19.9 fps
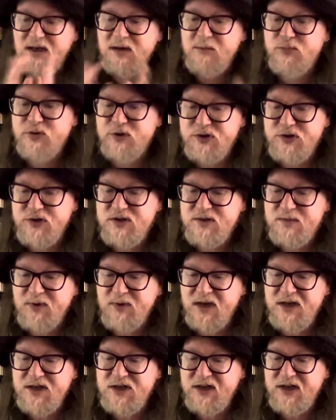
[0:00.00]
Produced
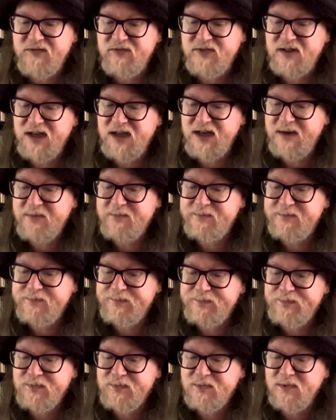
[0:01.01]
by Jeff Lynne
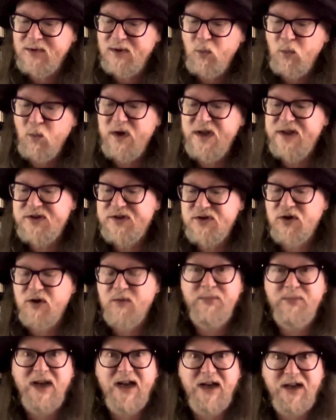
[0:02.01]
with
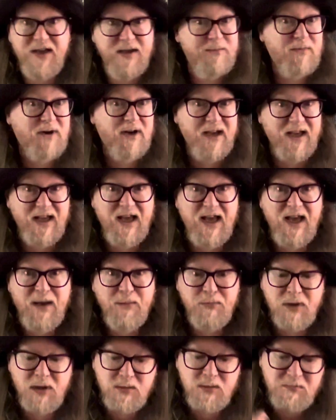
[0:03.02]
Tom Petty and Mike
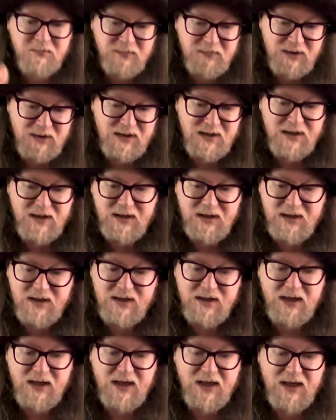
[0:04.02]
Campbell.
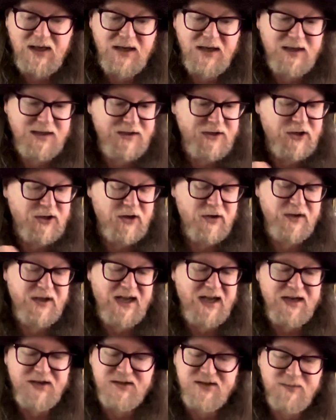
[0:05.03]
Uh, you know, he
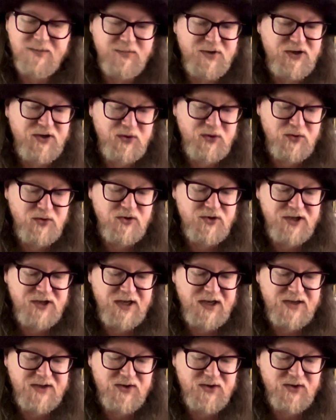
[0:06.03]
had some huge
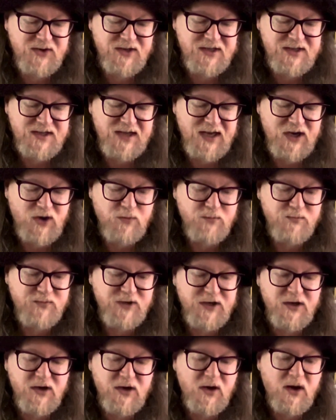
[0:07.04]
hits on this album.
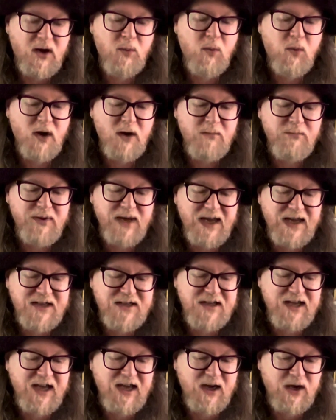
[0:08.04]
You know, I Won't Back
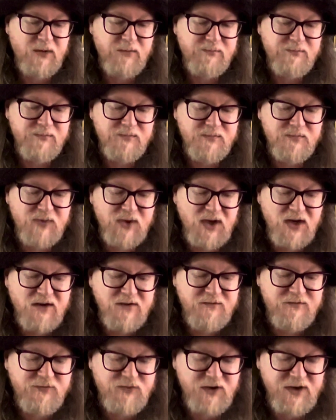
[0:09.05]
Down,
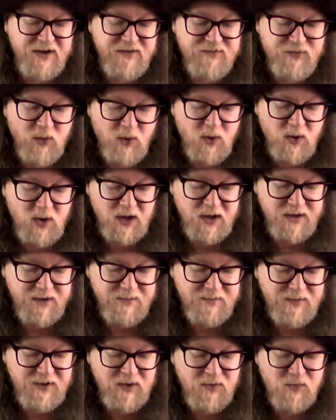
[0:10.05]
Free Fallen,
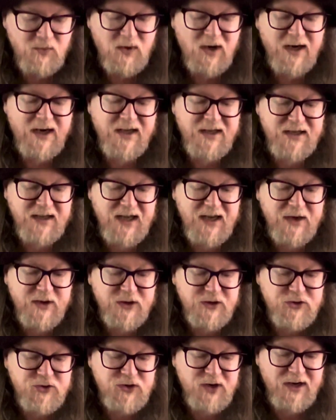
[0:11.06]
Running Down
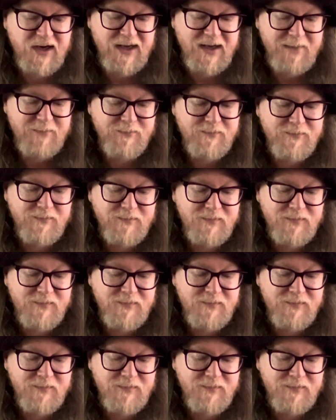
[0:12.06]
a Dream.